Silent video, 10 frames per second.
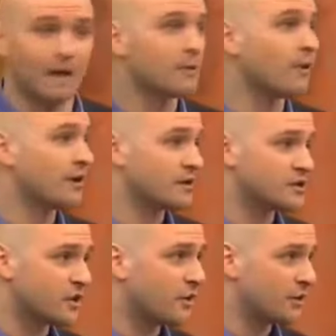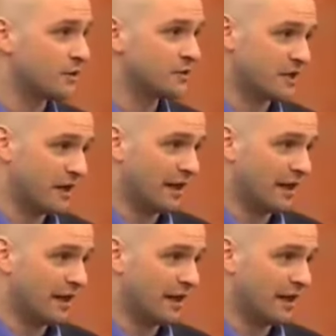but I'm going to show you